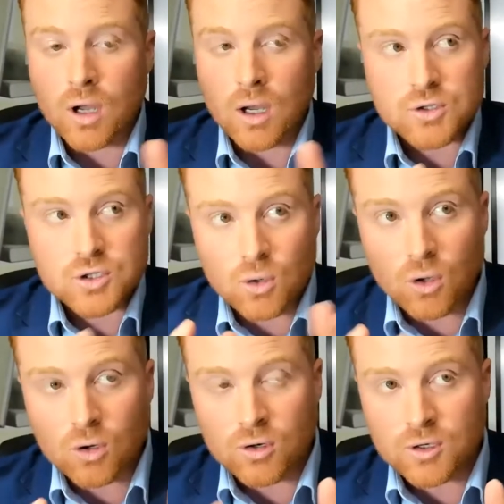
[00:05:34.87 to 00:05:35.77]
I was no
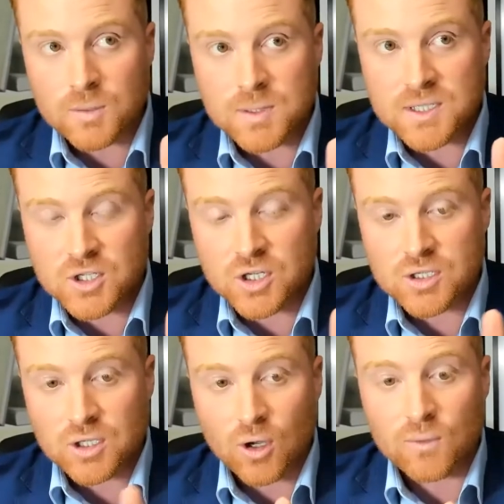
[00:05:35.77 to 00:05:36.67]
longer in the position
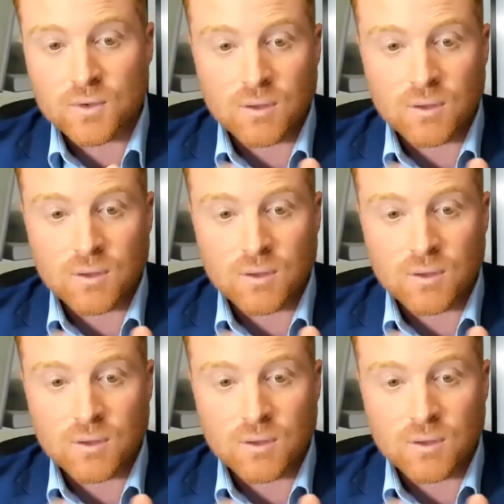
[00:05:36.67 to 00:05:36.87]
to go for